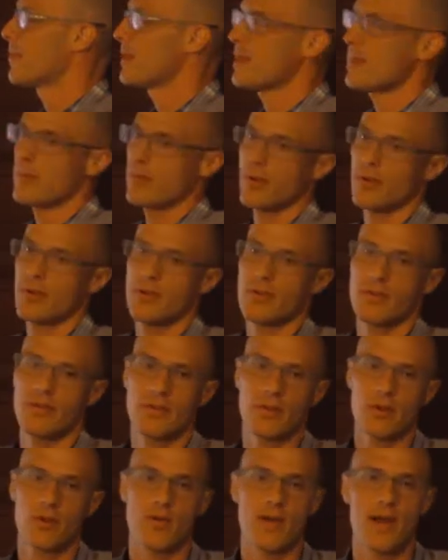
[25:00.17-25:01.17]
people
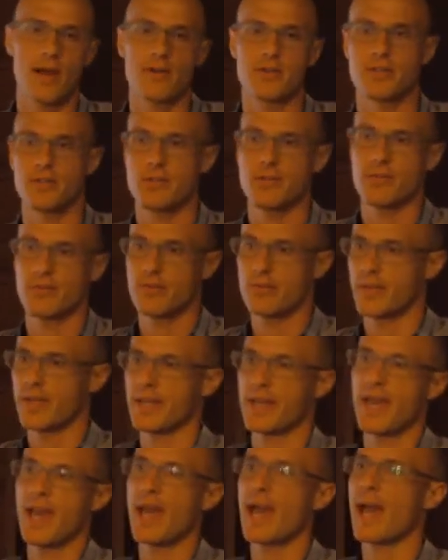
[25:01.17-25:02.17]
around you like
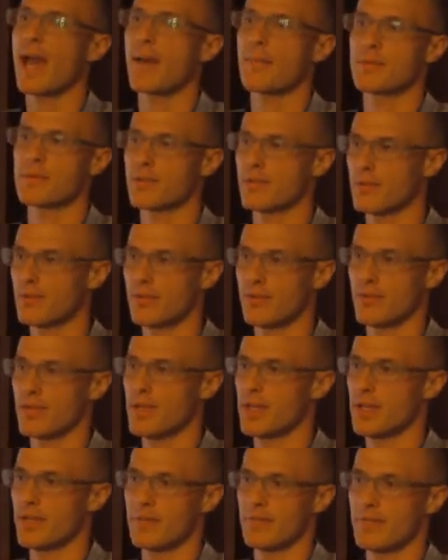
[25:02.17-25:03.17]

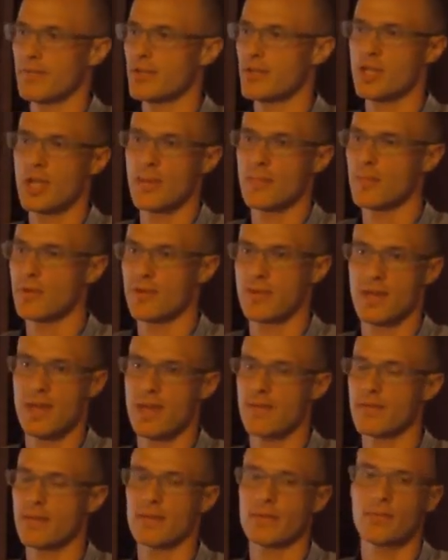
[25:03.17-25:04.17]
absolutely shape you. They
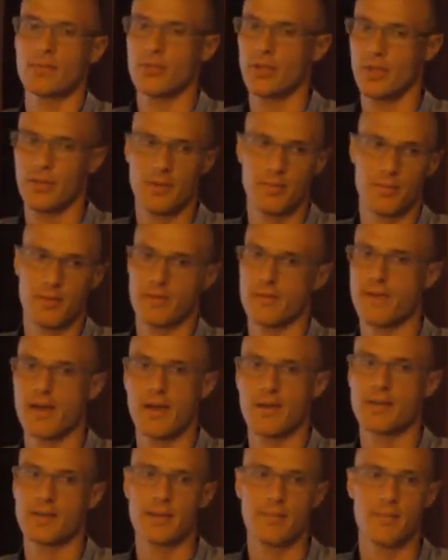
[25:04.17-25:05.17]
have a completely
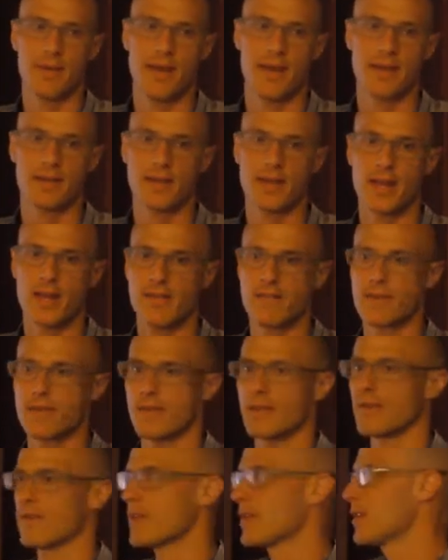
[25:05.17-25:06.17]
profound impact on
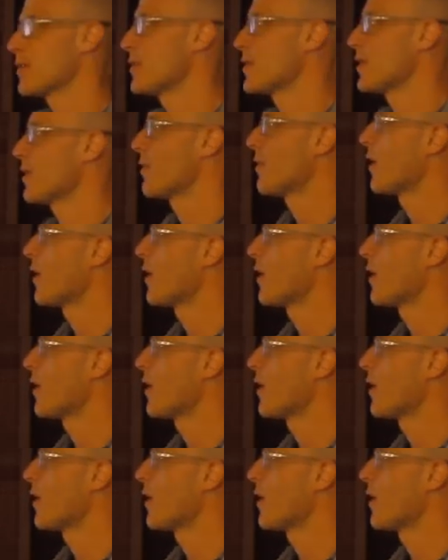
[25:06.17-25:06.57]
everything that you do.